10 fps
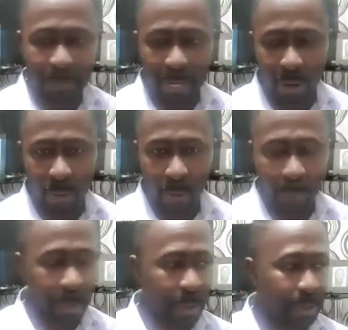
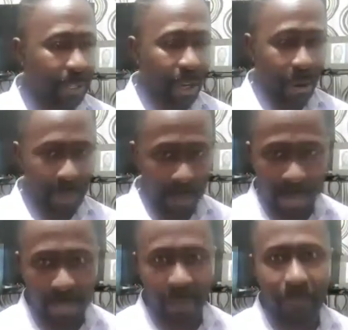corruption on the
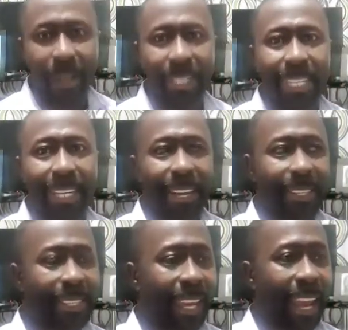part of our
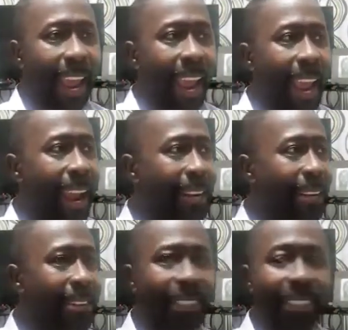leaders,
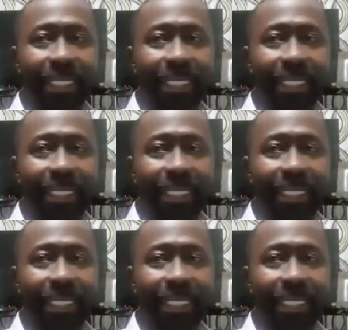and